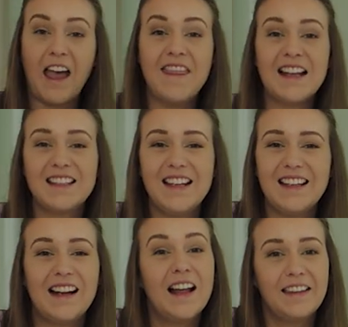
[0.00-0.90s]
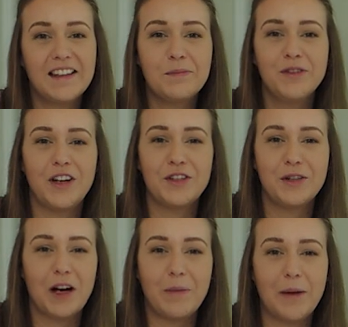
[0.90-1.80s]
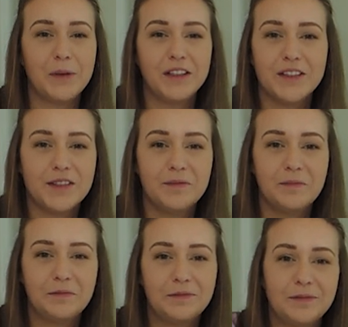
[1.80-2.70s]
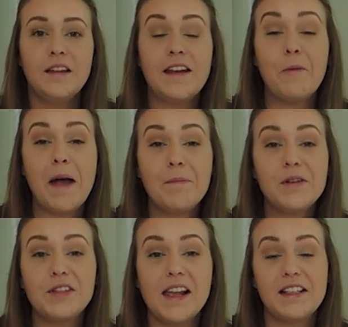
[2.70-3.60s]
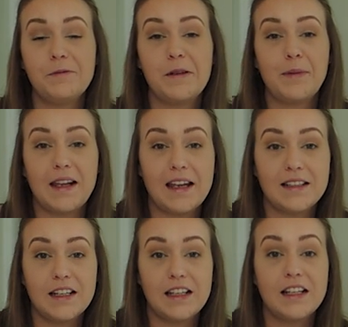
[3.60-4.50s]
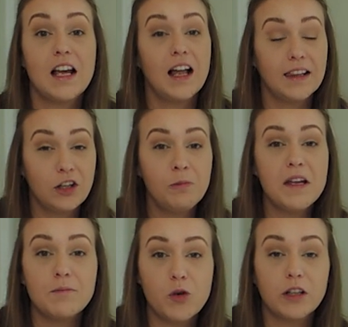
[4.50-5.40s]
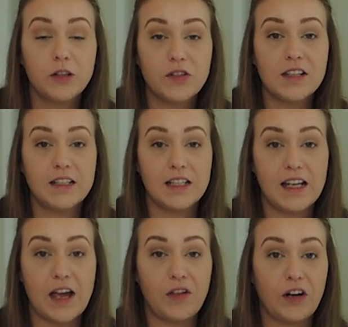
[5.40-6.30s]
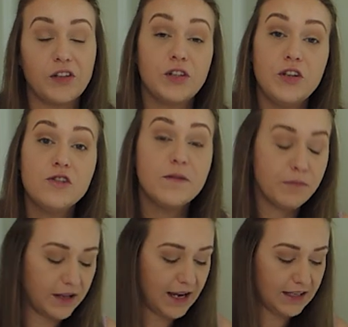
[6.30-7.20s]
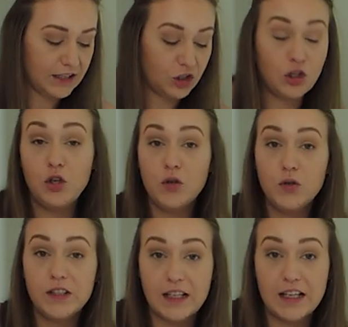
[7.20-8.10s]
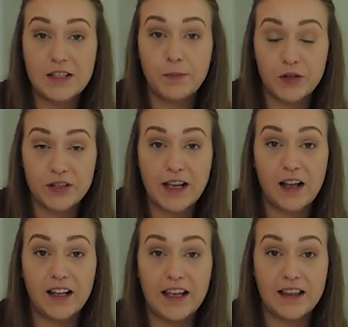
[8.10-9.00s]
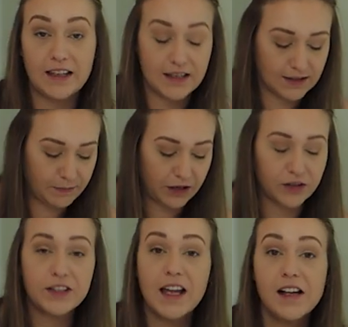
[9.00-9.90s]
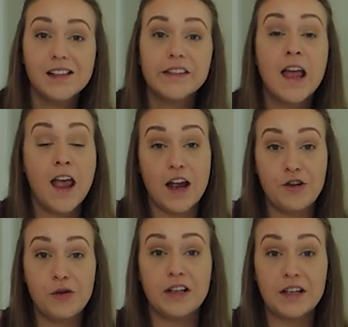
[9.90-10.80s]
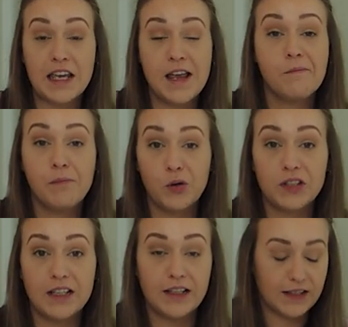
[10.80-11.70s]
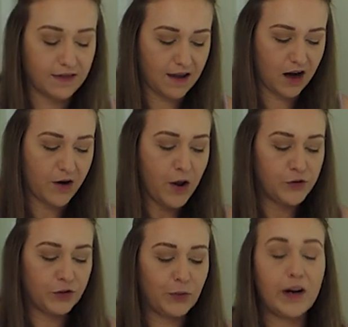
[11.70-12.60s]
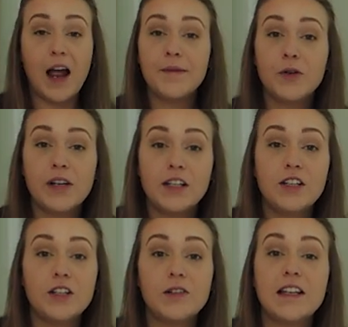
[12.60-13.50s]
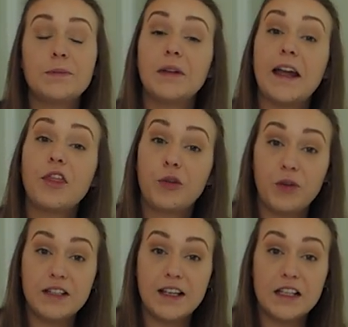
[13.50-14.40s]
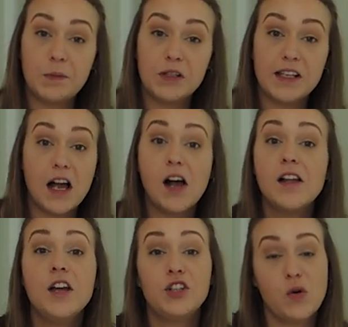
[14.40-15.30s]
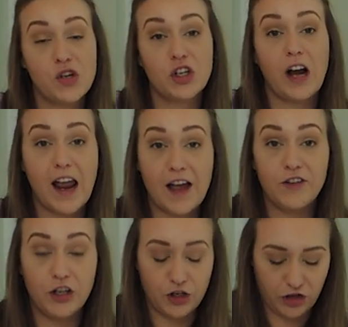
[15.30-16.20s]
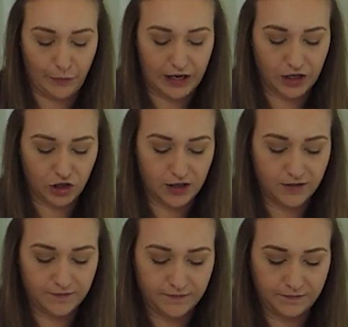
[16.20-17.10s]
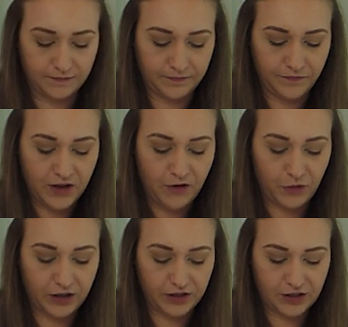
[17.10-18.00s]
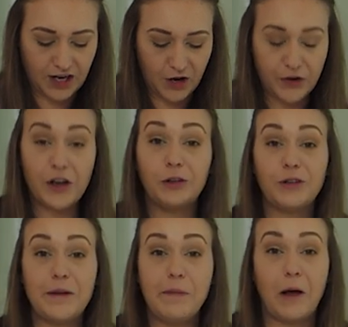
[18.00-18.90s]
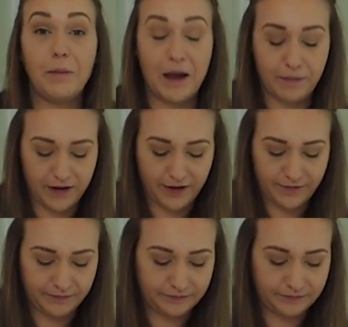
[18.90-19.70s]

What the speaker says: And that's it. Let's move on to our peppers. Now peppers like to be planted a little bit more closely together, so you can plant 2 seeds per cell in these bigger cells, and you can keep both seeds in there. So what I'm going to do is plant 3 seeds per cell to ensure I have good germination. We're going to start with our red bell pepper.